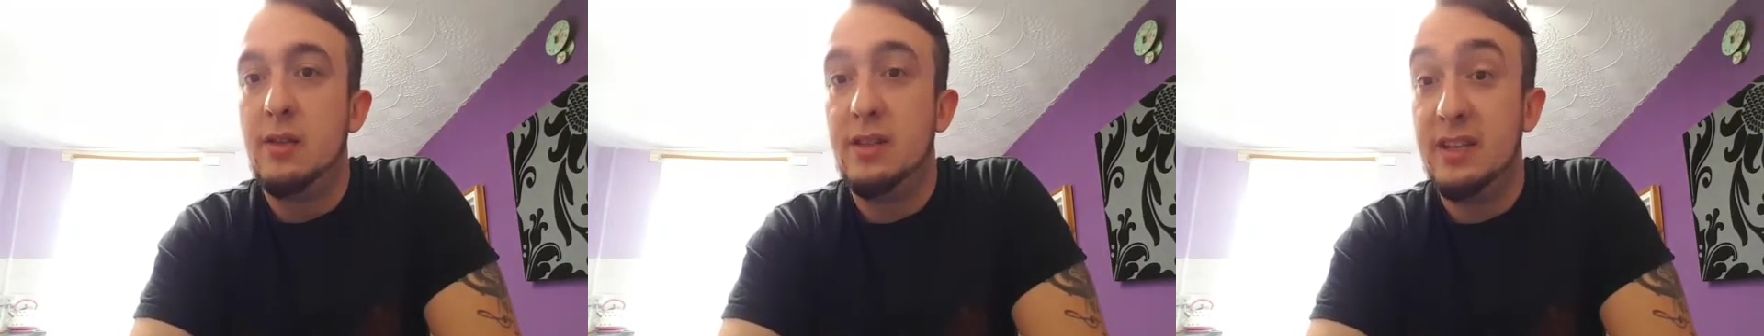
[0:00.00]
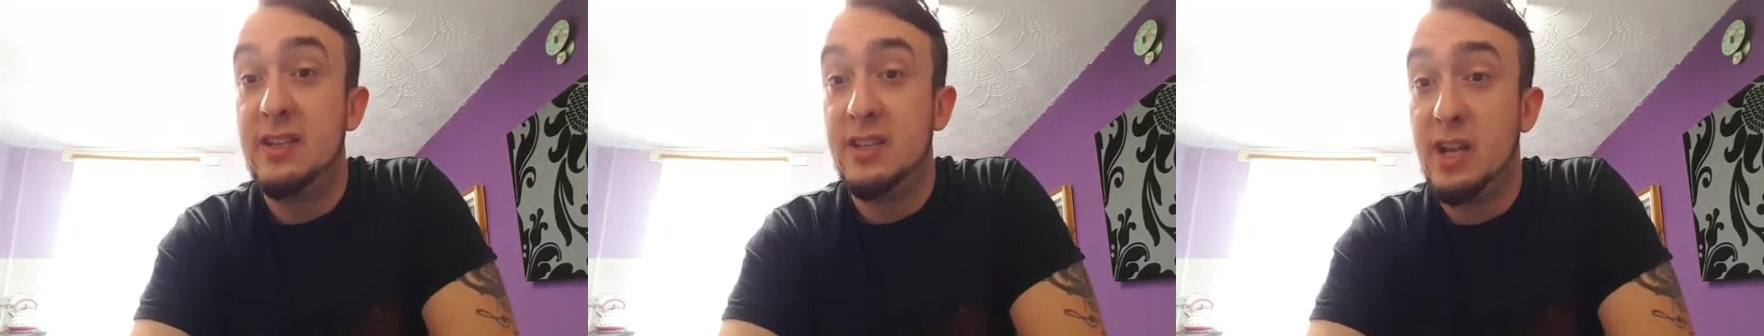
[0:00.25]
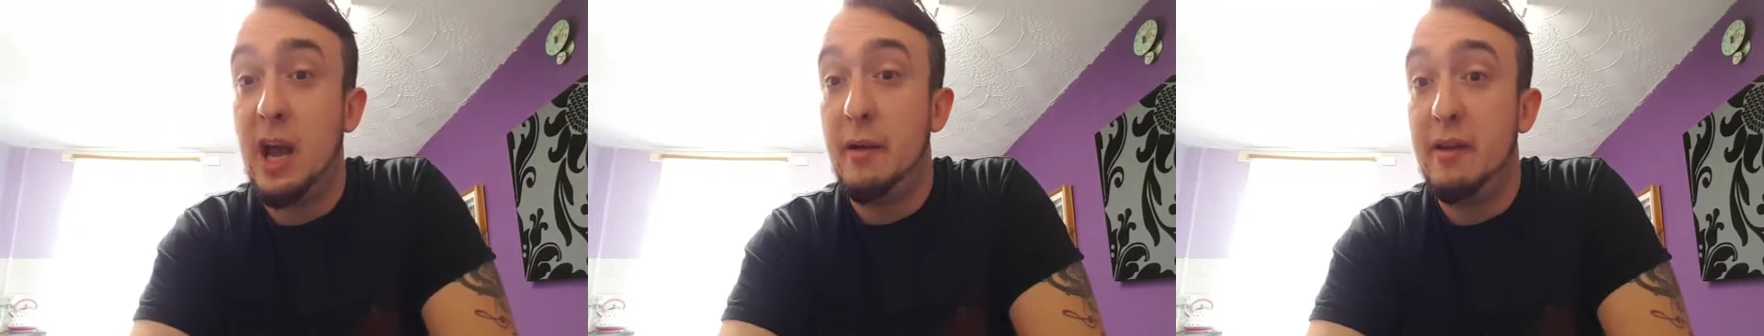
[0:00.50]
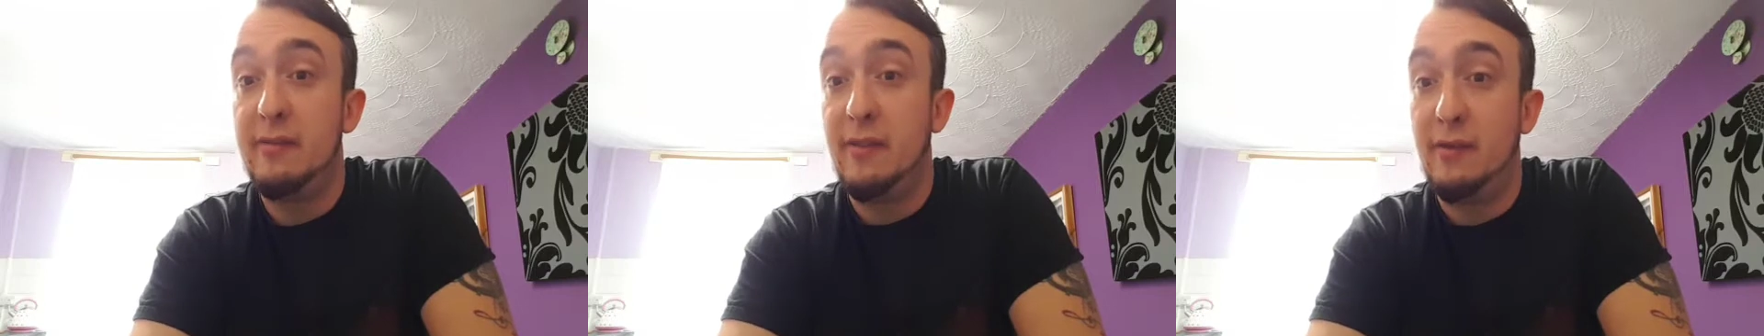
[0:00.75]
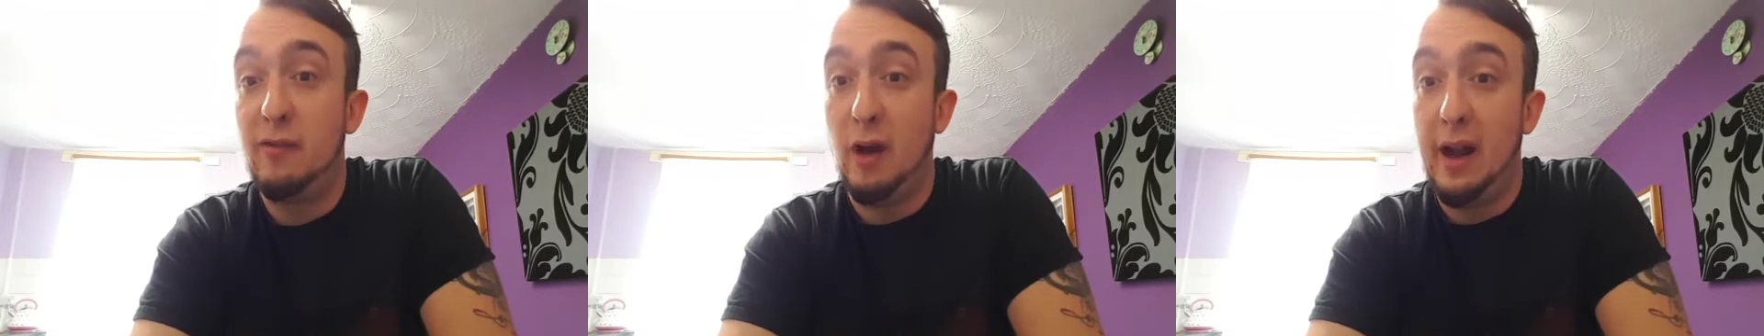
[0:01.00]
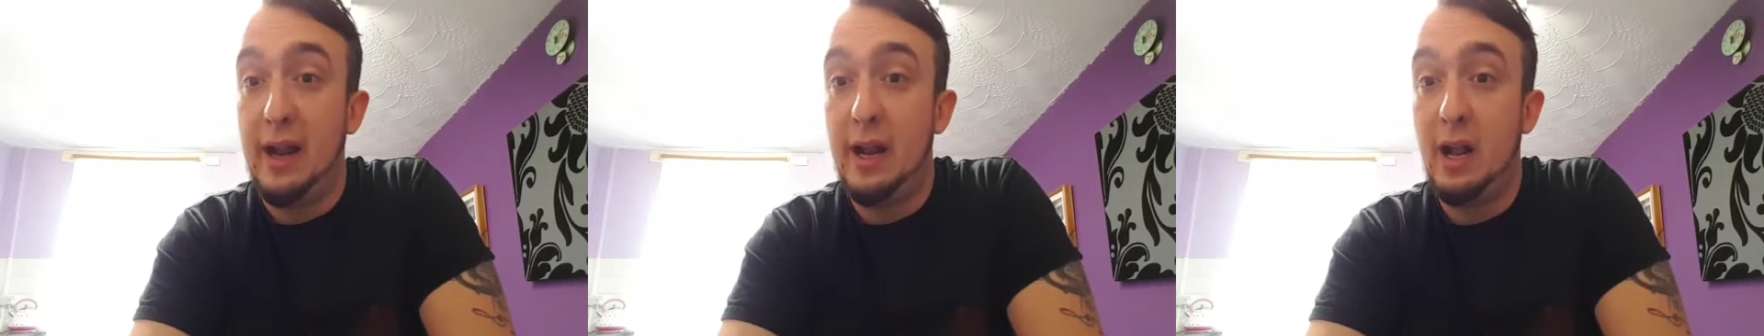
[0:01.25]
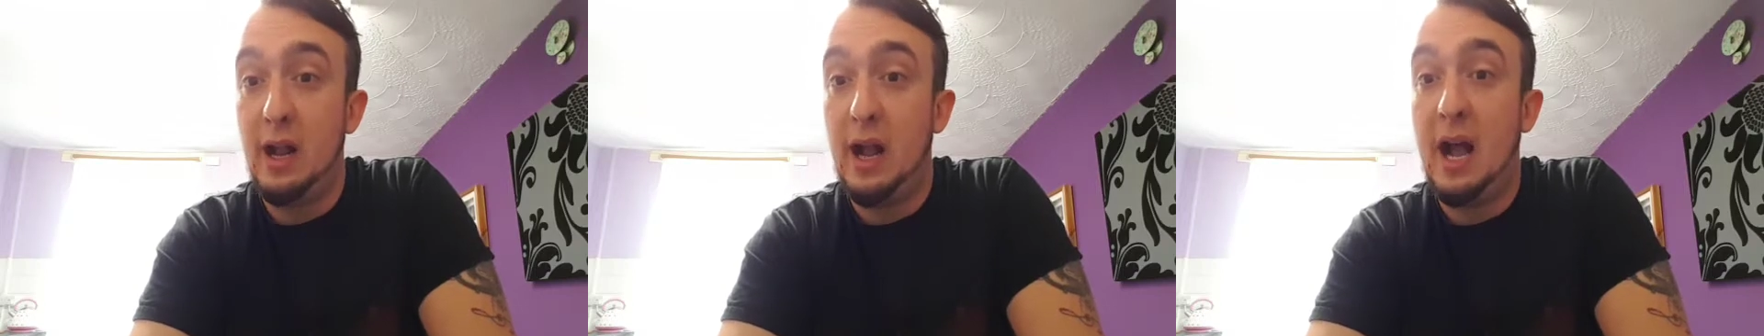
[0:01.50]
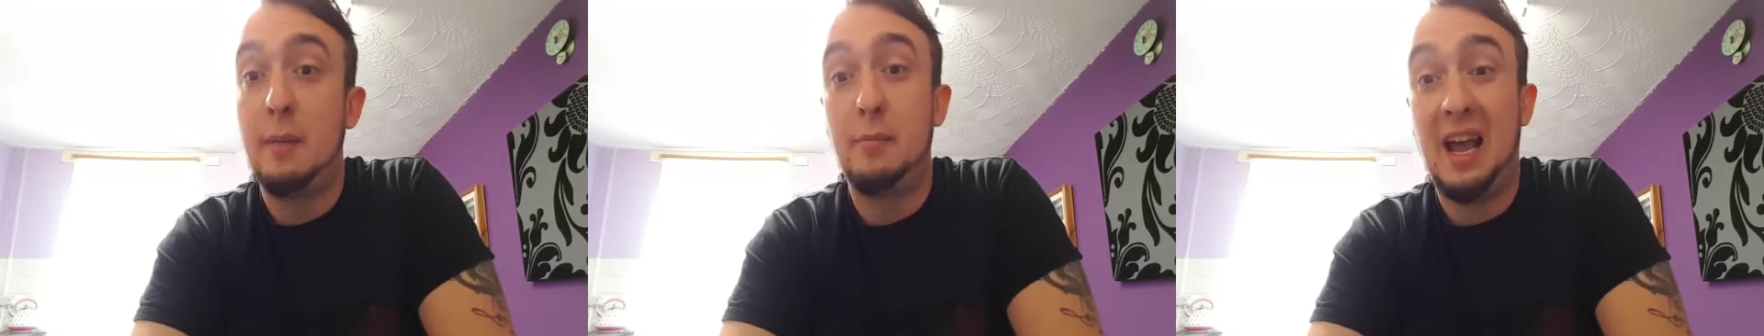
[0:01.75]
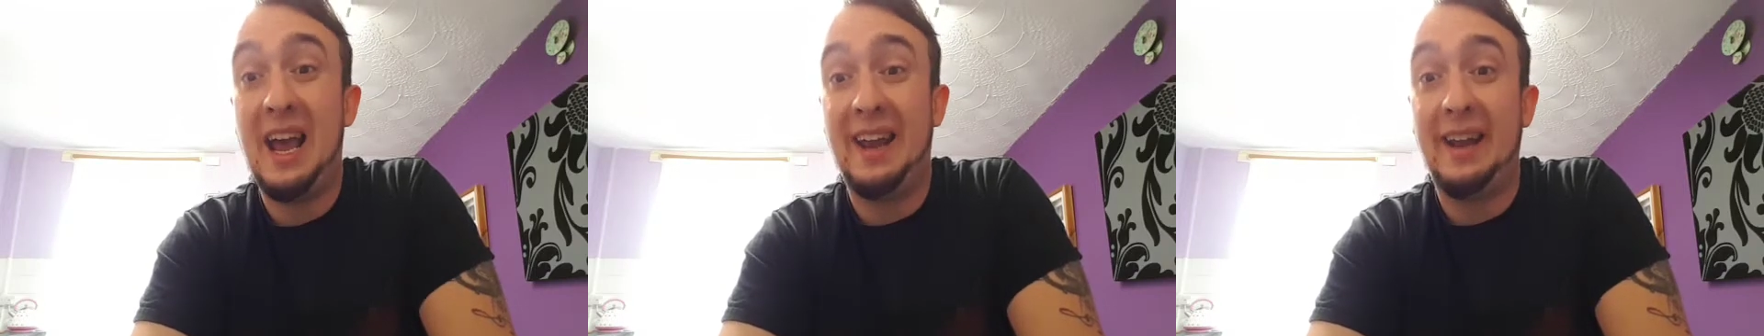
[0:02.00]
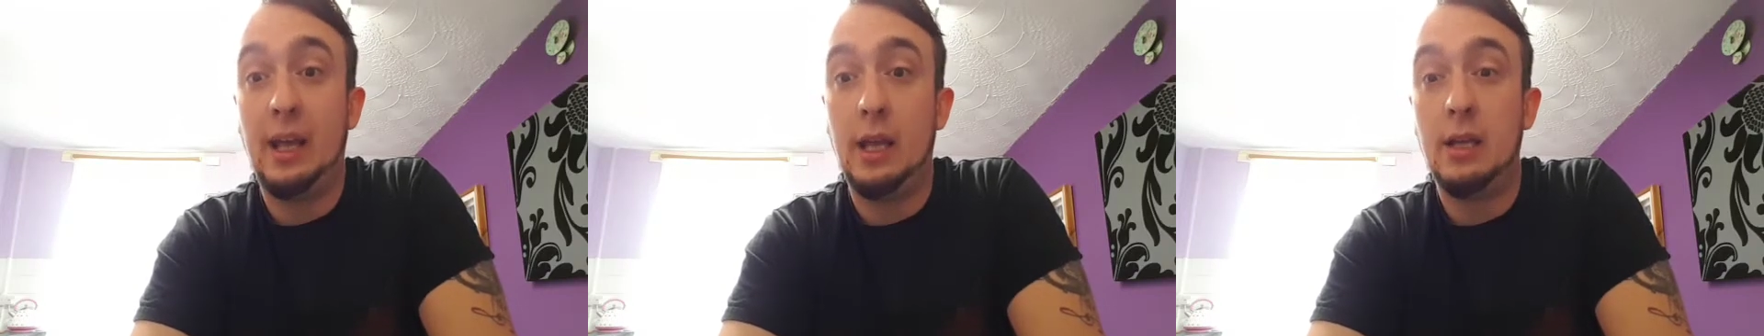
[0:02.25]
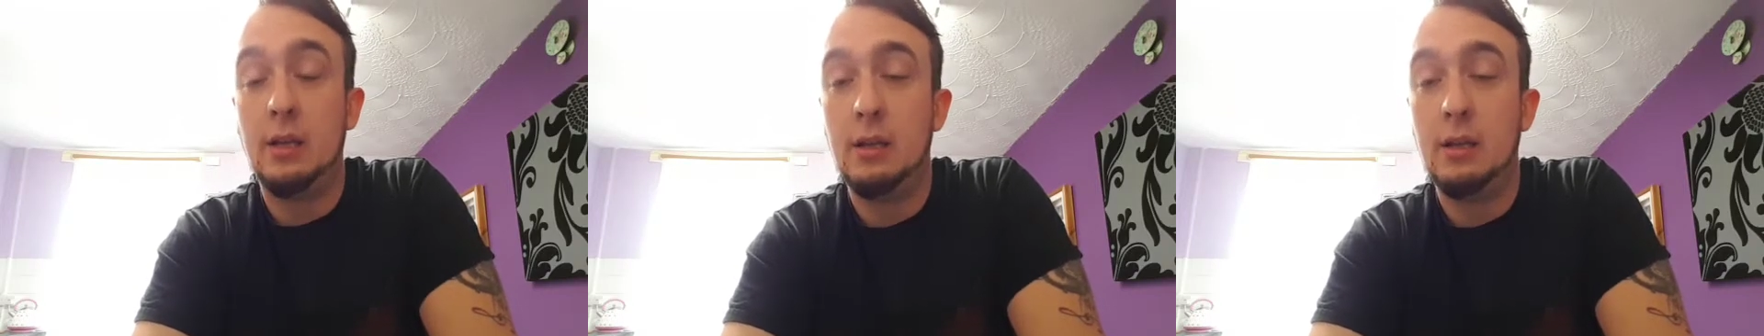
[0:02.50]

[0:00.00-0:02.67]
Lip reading: "This is going for free, I'm getting it."